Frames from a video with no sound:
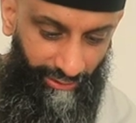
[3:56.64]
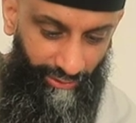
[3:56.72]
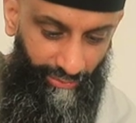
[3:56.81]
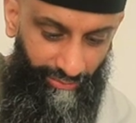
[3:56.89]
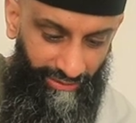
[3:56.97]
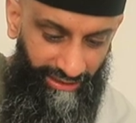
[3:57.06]

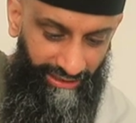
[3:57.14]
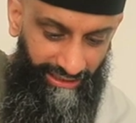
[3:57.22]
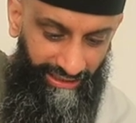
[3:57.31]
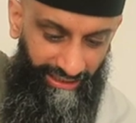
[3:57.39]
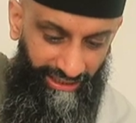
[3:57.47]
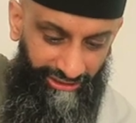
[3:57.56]

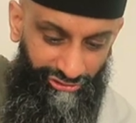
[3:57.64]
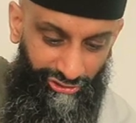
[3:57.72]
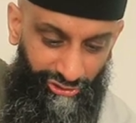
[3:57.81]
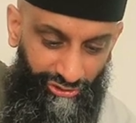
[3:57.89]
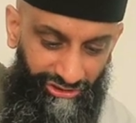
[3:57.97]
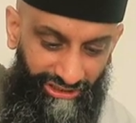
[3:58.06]
Oh, as
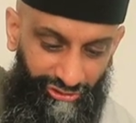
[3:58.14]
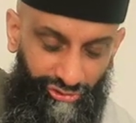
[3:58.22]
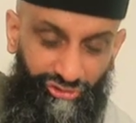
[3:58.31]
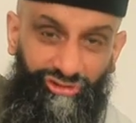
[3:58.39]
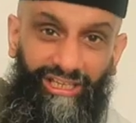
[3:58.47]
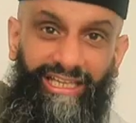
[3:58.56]
soon as I
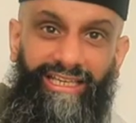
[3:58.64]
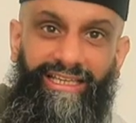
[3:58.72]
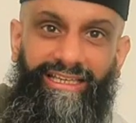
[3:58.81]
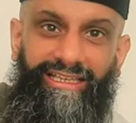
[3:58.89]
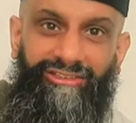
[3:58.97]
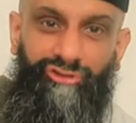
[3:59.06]
touch it,
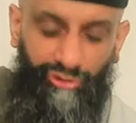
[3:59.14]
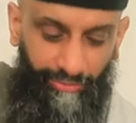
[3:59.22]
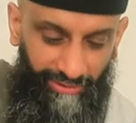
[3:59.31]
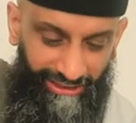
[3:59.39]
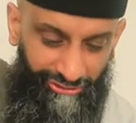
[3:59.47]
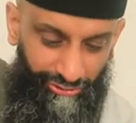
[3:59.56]
it's
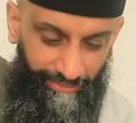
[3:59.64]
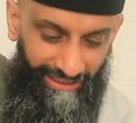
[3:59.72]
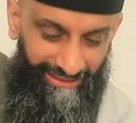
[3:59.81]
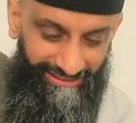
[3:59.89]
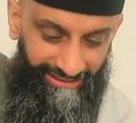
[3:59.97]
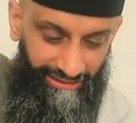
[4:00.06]
crumbling to
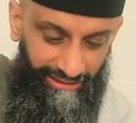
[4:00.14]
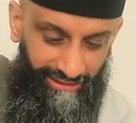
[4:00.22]
bits.